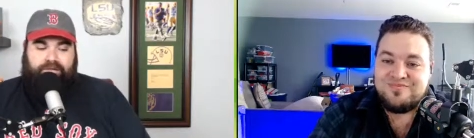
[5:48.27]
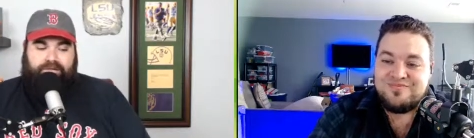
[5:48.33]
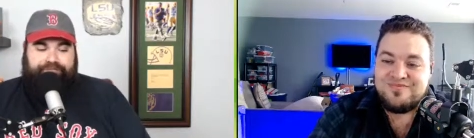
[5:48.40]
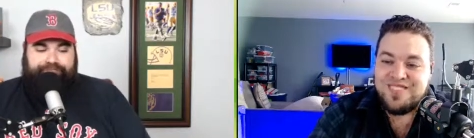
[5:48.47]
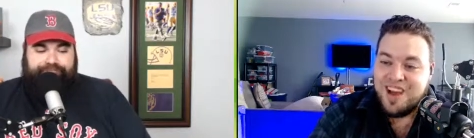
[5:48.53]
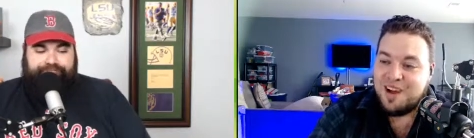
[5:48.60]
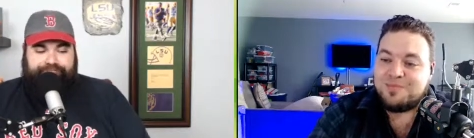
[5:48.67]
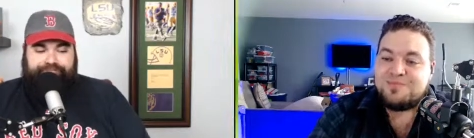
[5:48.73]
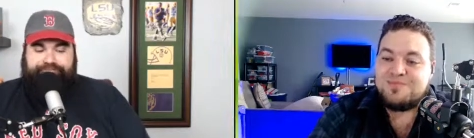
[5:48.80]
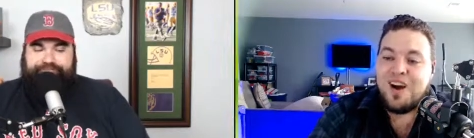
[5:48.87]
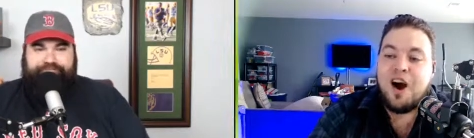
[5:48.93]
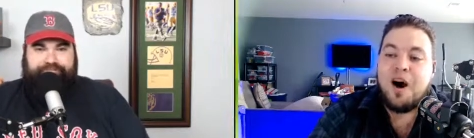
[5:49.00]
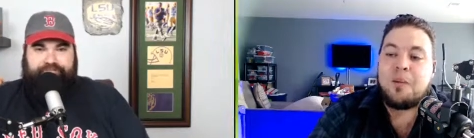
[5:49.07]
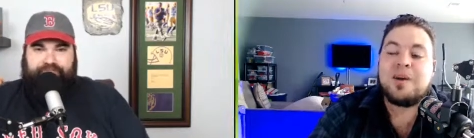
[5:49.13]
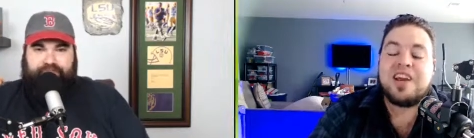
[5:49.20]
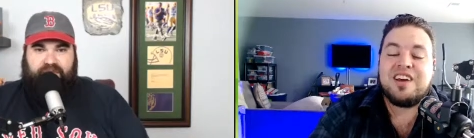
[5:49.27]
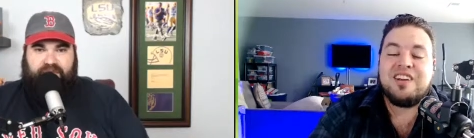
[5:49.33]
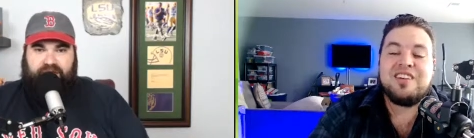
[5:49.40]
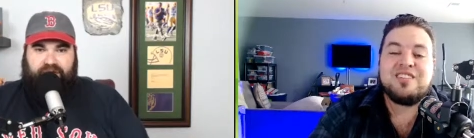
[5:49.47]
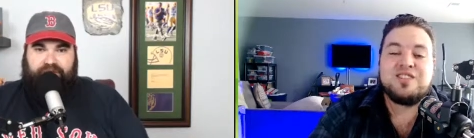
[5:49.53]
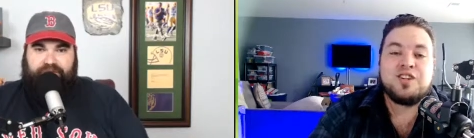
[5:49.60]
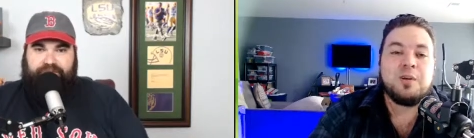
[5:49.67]
Speaker 1: Yeah, uh,
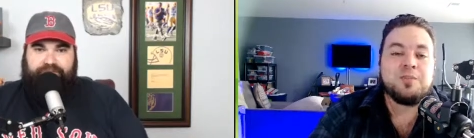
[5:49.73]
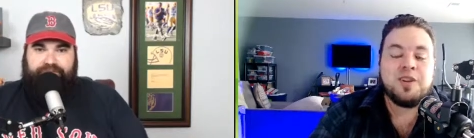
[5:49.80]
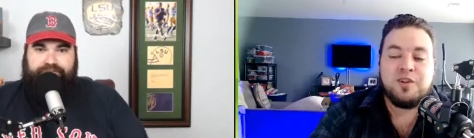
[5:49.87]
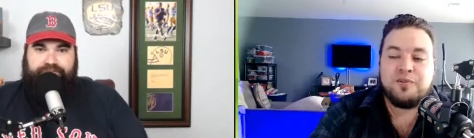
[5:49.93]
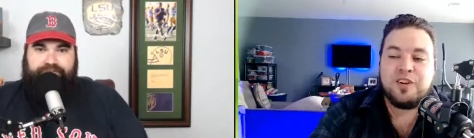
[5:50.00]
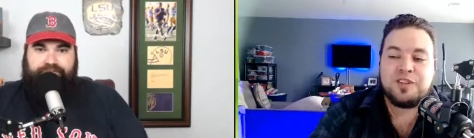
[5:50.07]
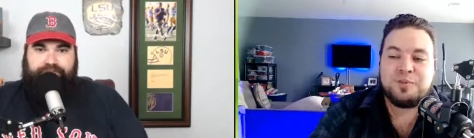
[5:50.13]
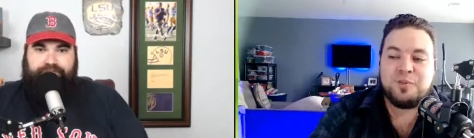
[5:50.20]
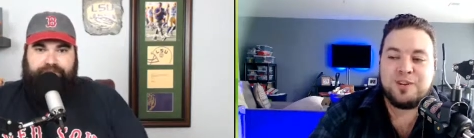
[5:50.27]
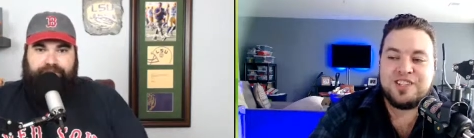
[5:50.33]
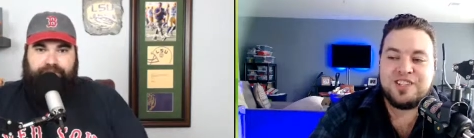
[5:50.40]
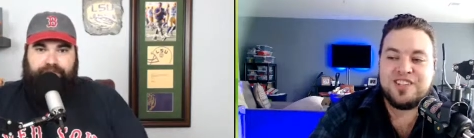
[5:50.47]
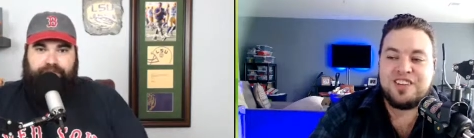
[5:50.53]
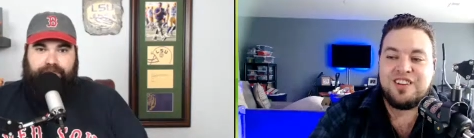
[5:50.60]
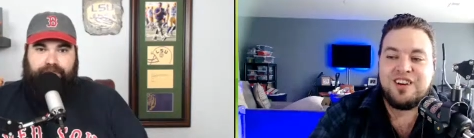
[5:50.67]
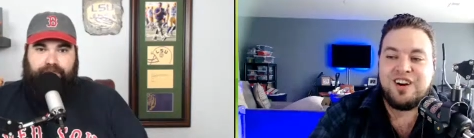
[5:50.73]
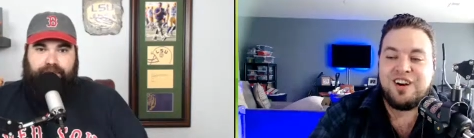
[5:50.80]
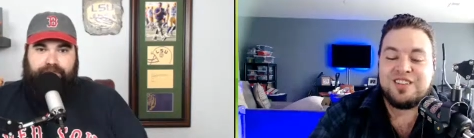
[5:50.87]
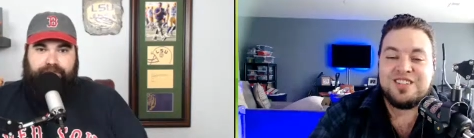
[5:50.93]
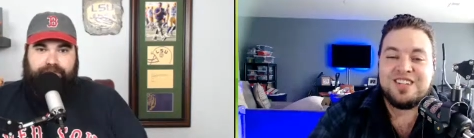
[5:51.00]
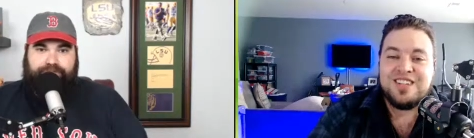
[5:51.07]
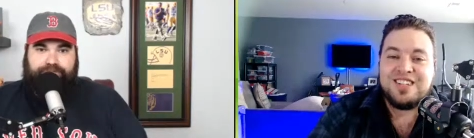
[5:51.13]
McKinnon jumped in on Facebook. He said, uh,
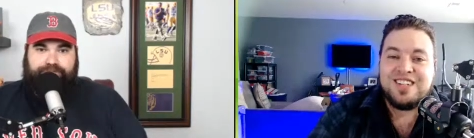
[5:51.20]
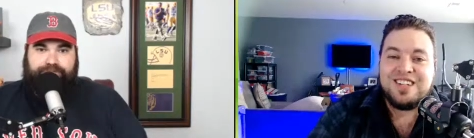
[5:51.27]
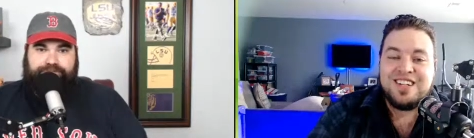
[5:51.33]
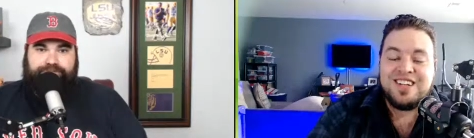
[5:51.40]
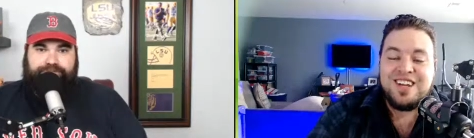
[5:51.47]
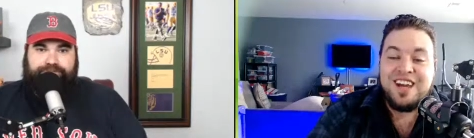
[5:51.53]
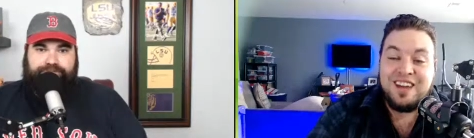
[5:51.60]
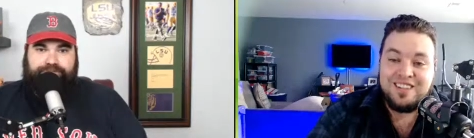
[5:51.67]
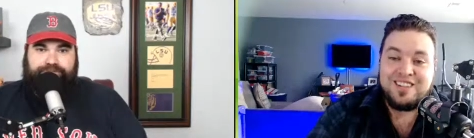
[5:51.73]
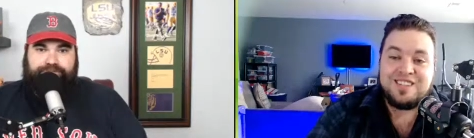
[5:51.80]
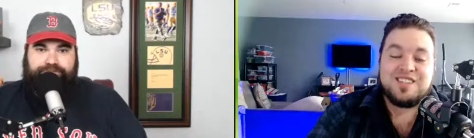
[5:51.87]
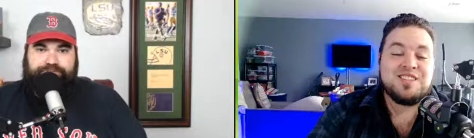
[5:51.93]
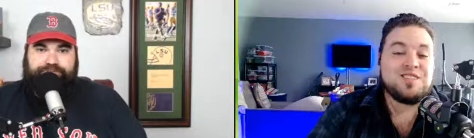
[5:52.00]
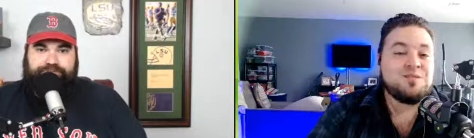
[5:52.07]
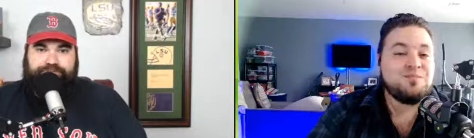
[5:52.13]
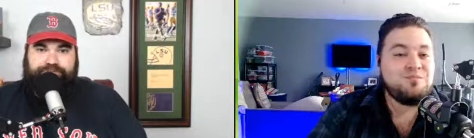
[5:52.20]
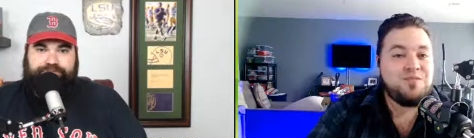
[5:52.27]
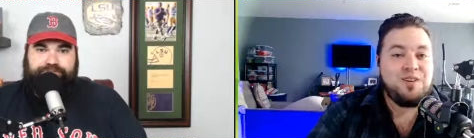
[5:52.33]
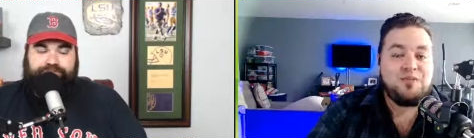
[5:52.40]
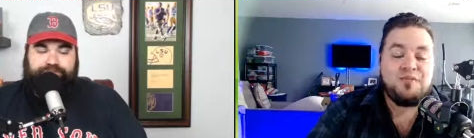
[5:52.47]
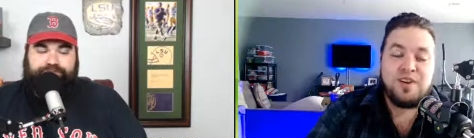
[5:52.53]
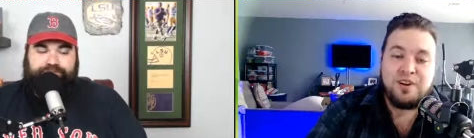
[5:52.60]
and this is
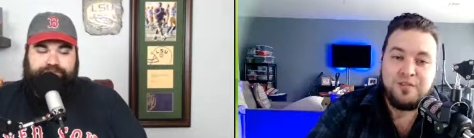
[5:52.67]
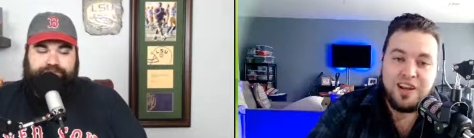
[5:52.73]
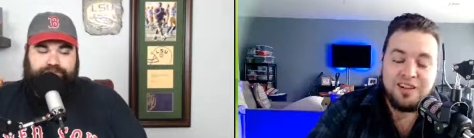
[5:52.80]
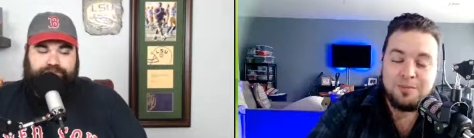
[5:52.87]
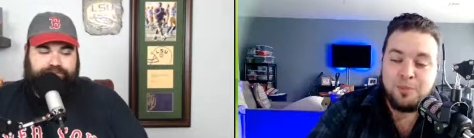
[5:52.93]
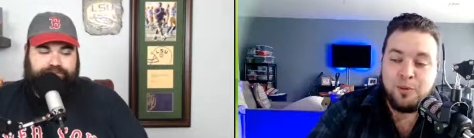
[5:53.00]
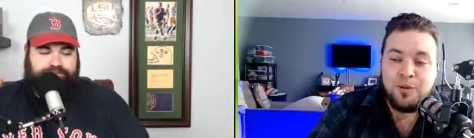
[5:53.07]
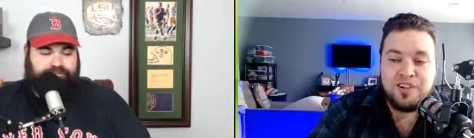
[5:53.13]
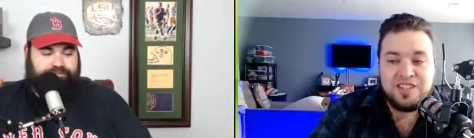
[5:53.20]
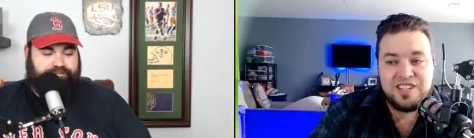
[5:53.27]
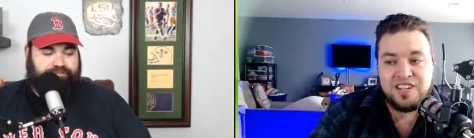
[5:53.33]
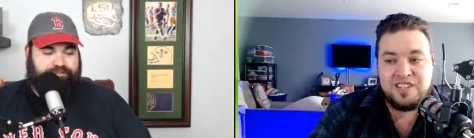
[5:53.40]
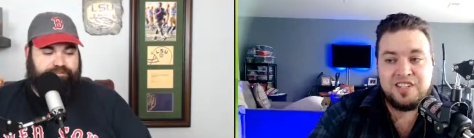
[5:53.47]
a very valid point. He said,